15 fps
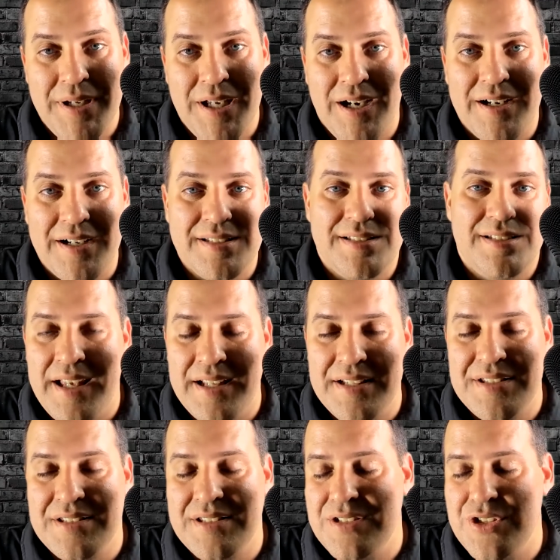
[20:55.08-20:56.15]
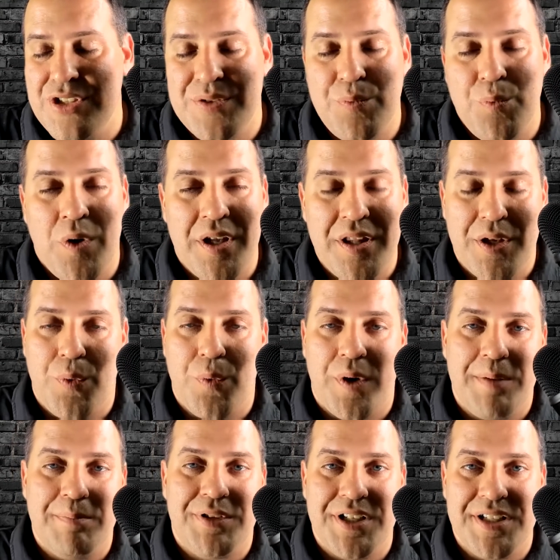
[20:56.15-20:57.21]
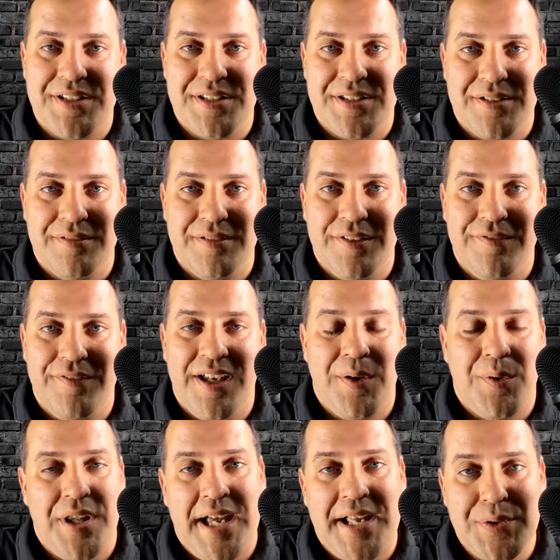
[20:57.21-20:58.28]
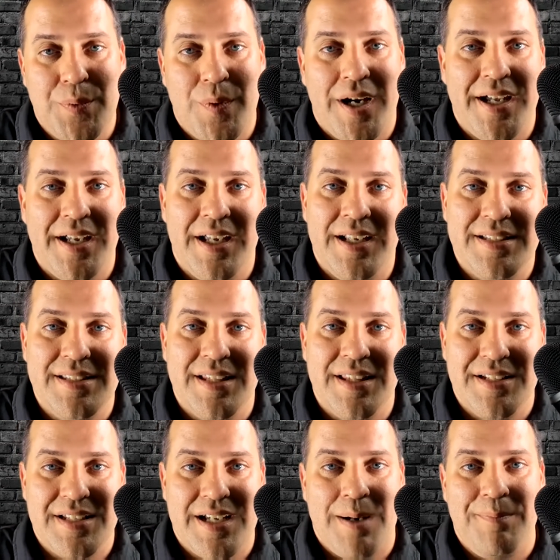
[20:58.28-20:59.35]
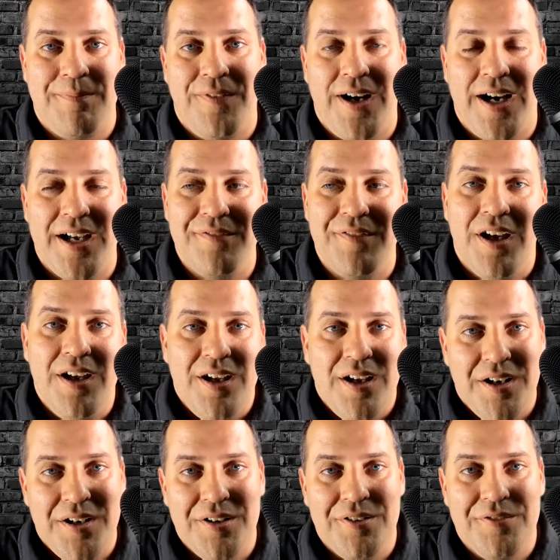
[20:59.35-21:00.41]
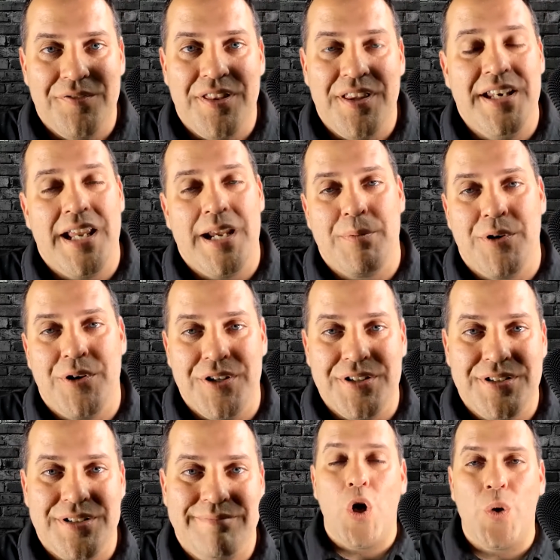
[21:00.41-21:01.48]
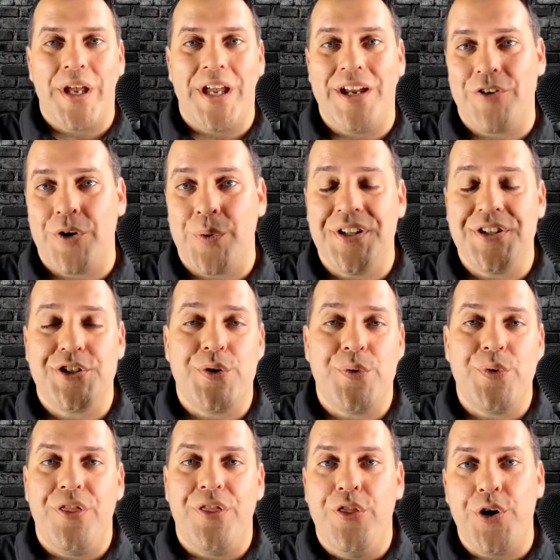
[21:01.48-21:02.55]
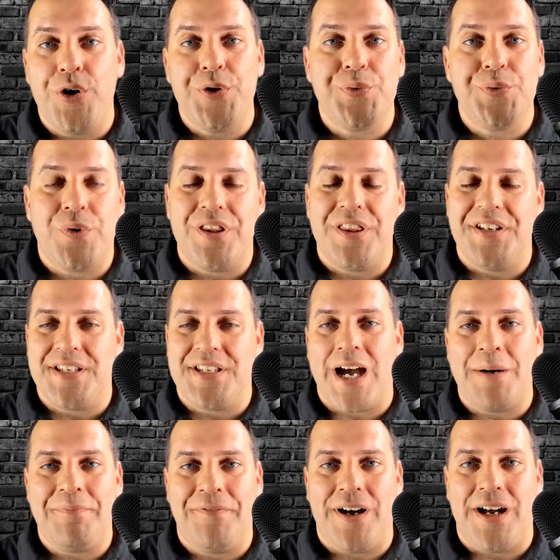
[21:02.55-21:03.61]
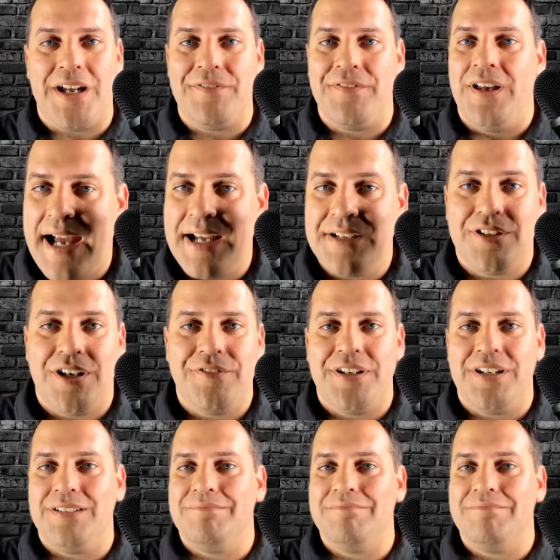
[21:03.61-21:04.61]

be honest. It's just one of the great places to live. And that's why it's in the top 5 of the neighborhoods. Okay, everyone. So those were the top 5. I love it.